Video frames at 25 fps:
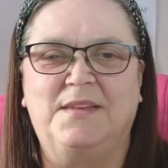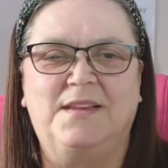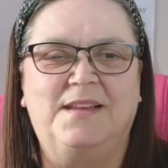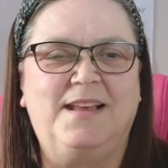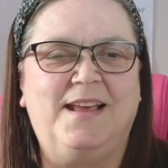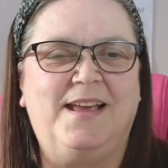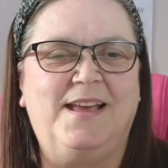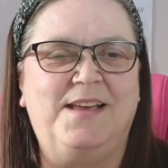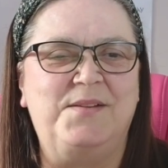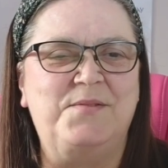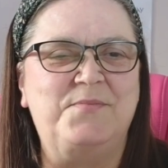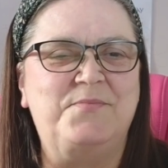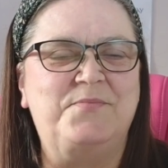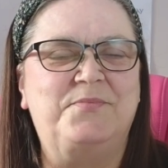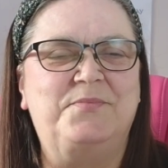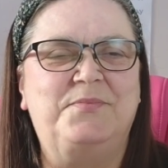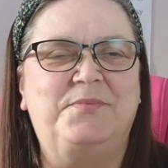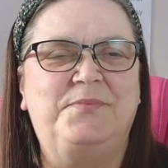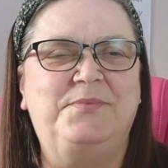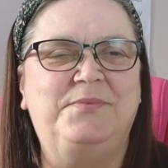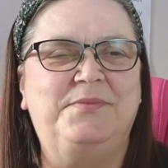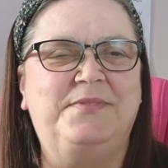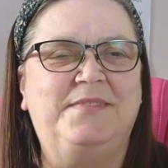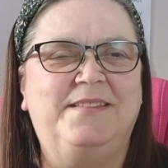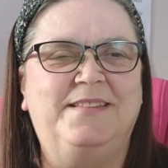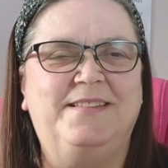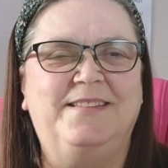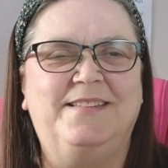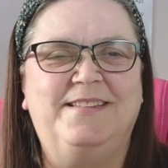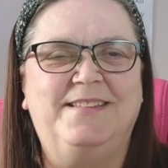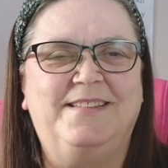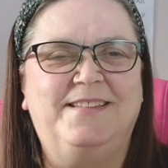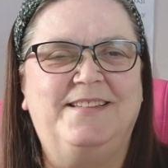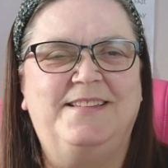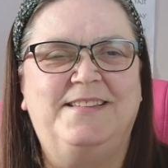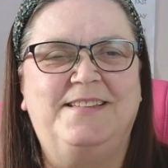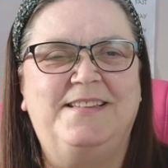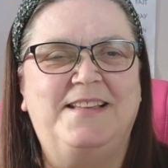Okay.
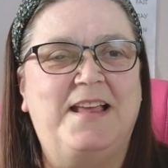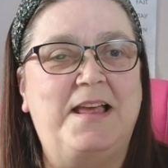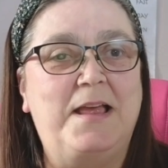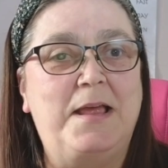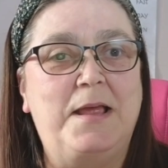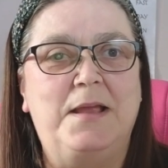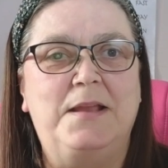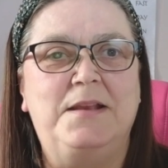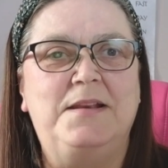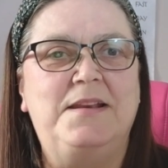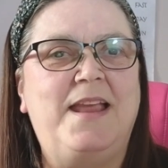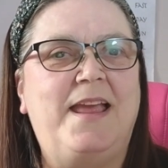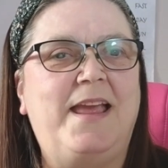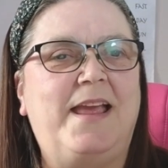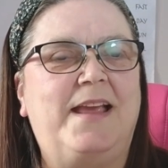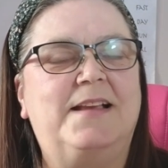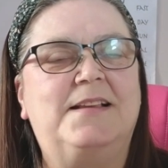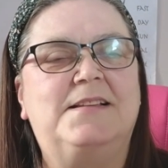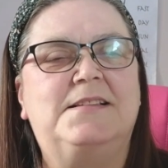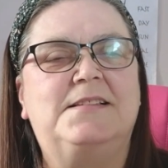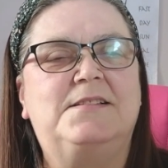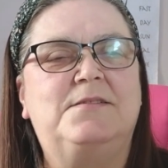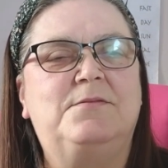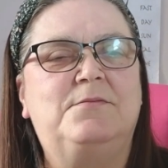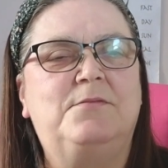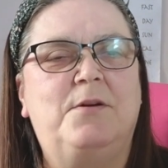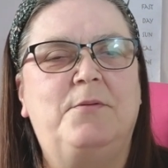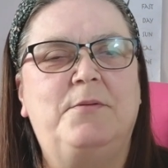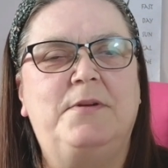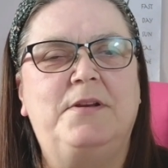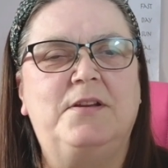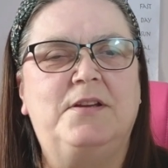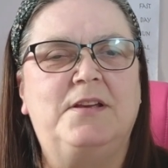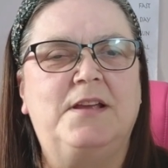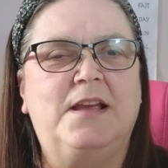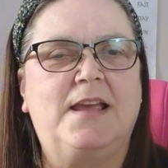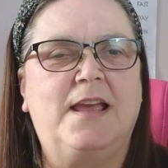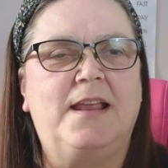Next, what we're
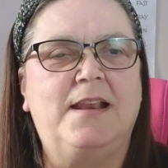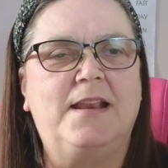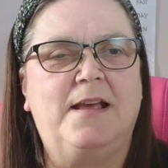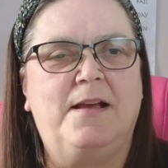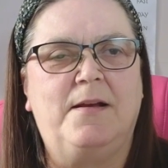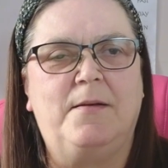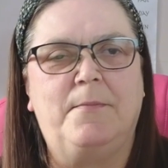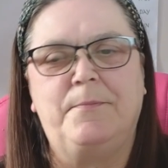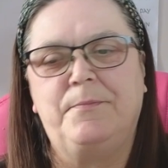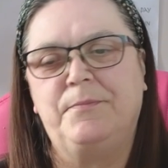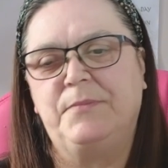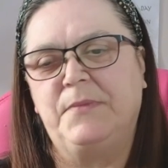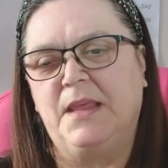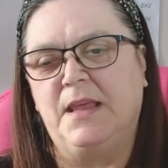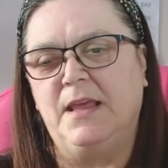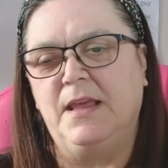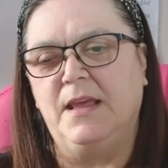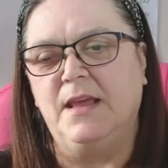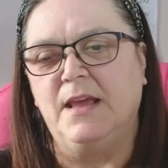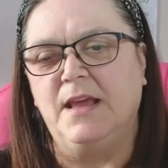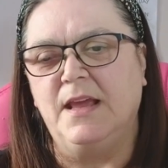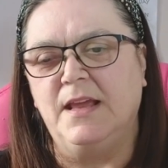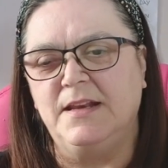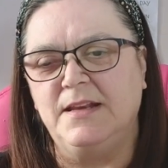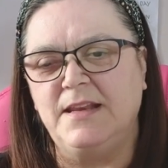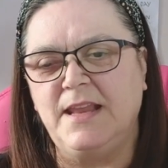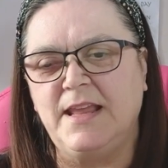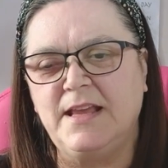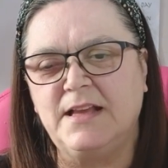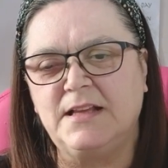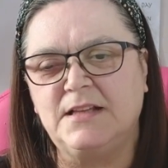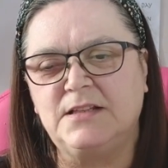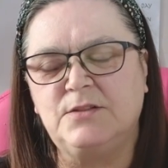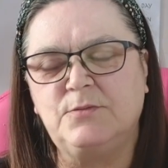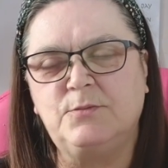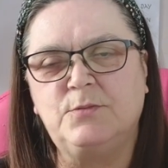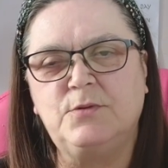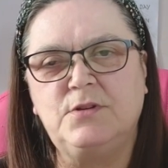looking at now.
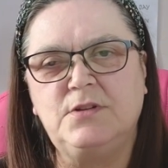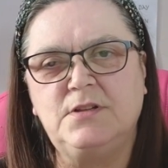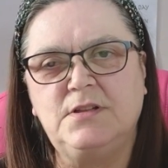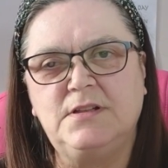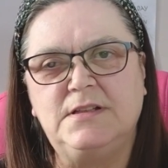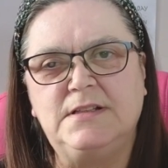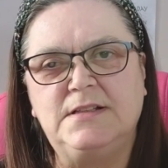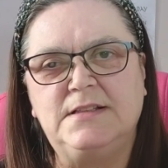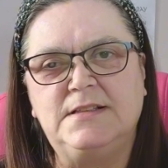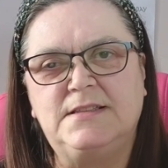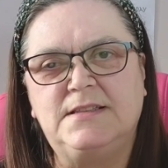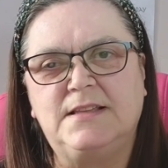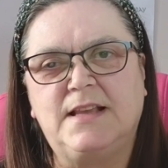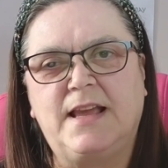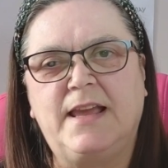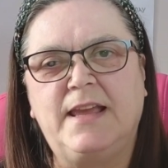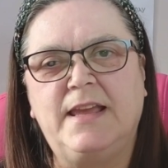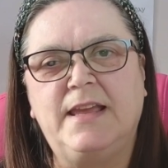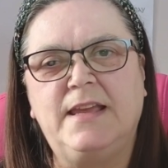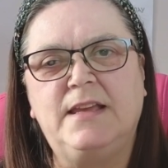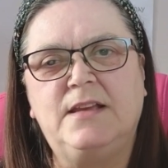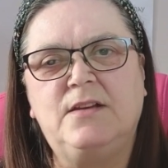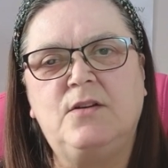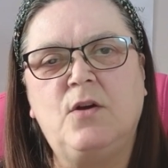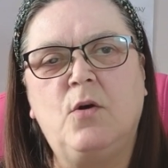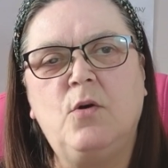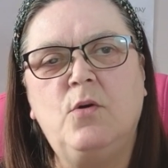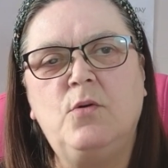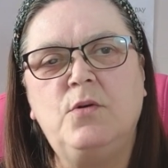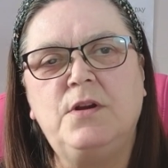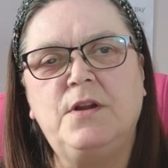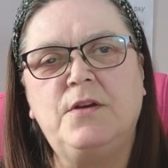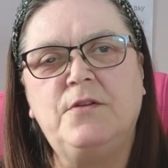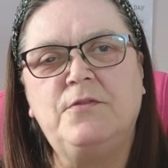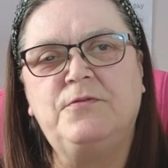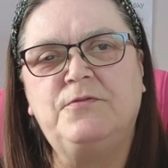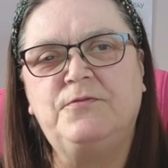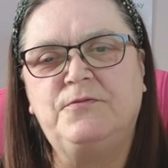Next was a
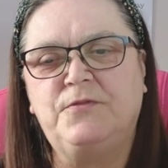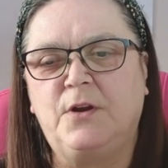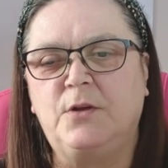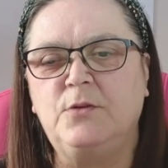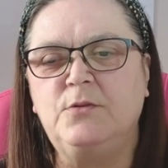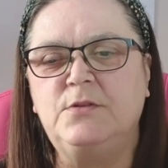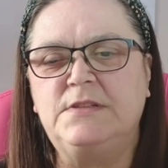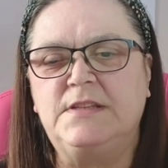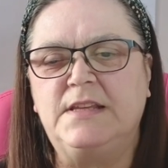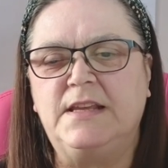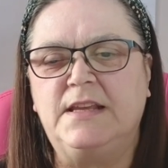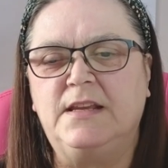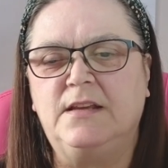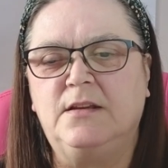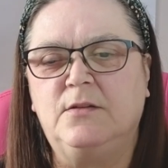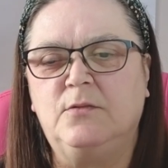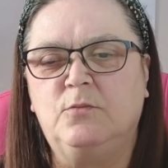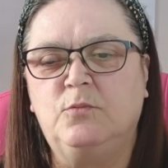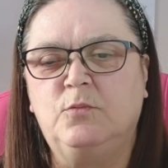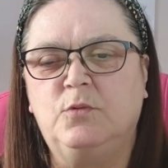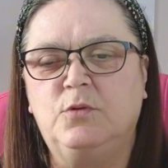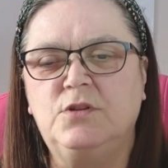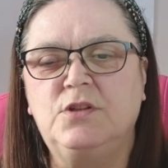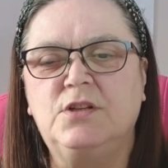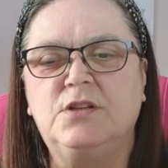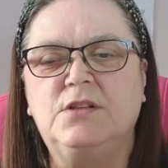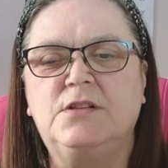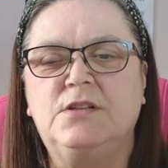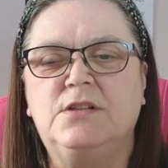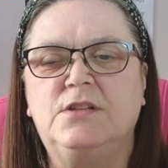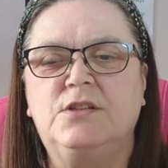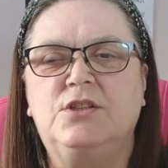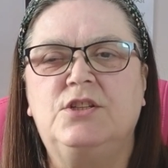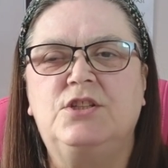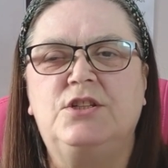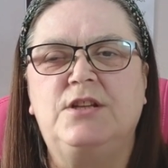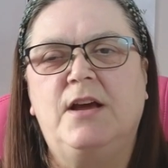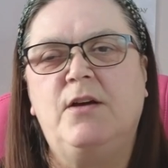corner floating
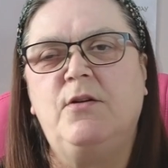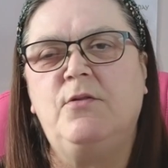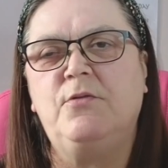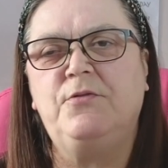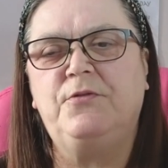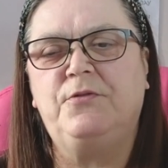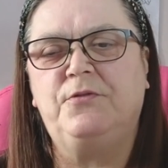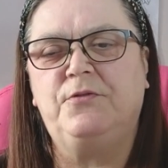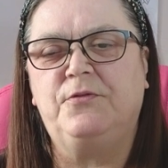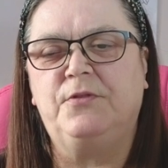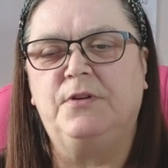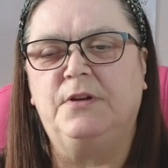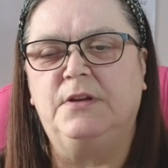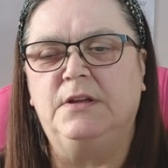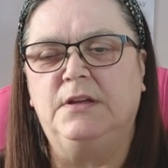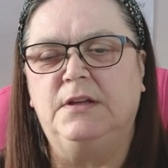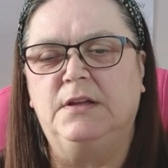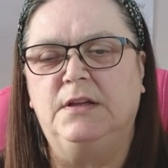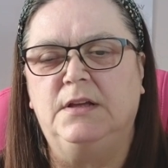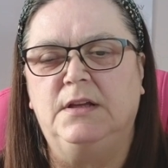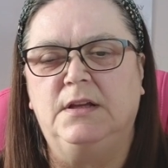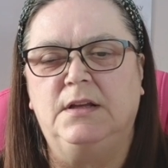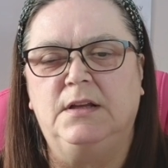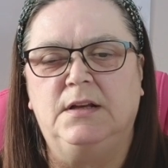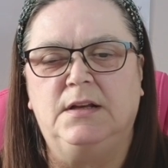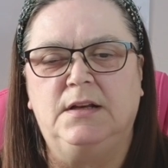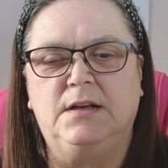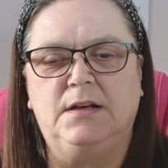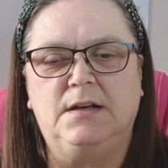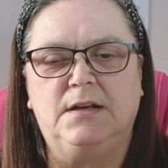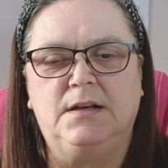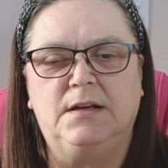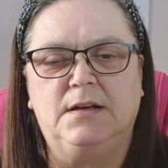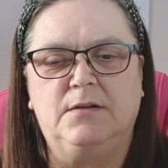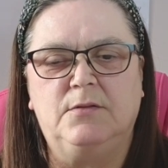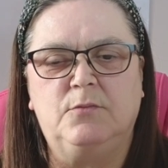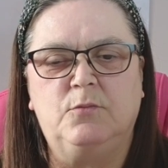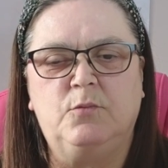wooden shelf.
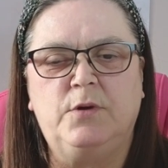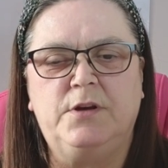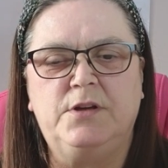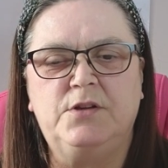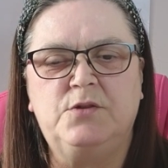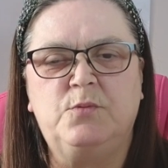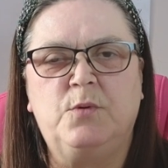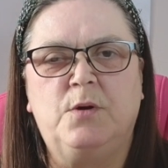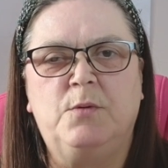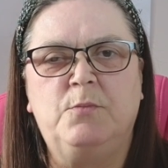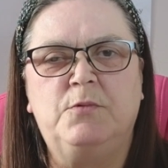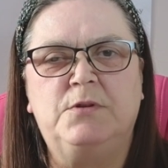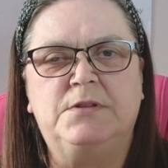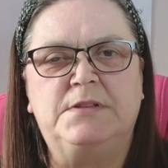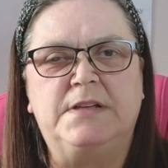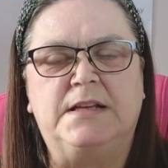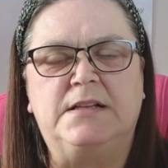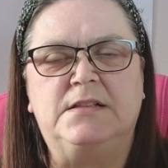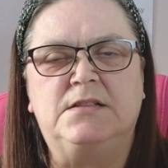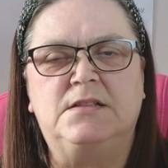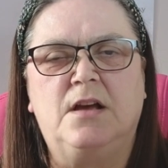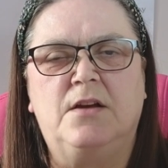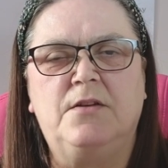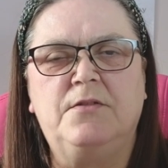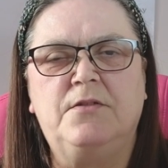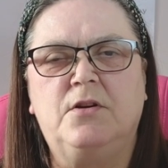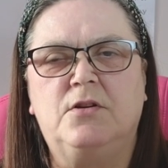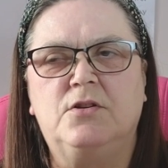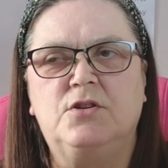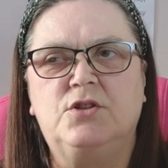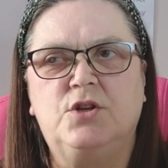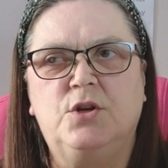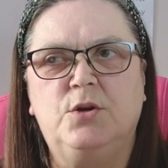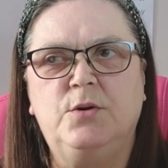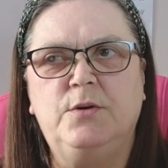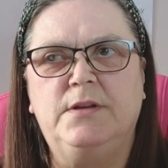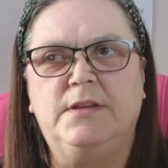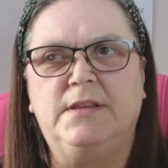Which one was it? Because I've got
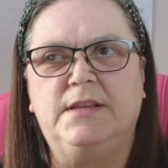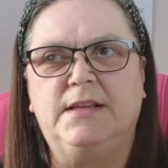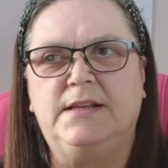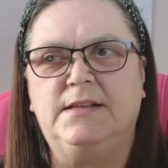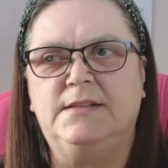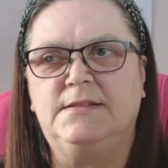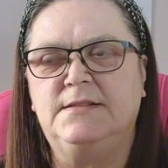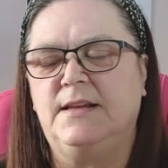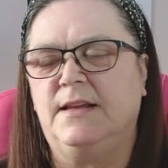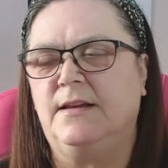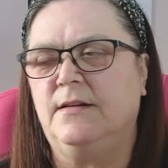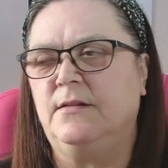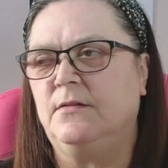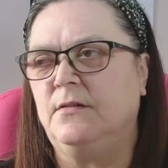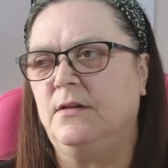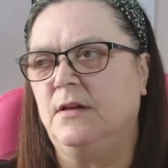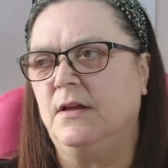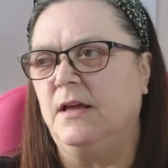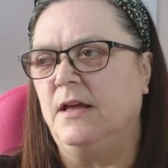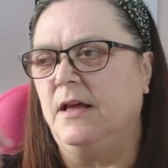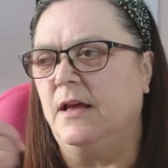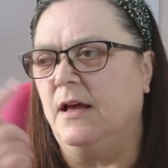2 of these now.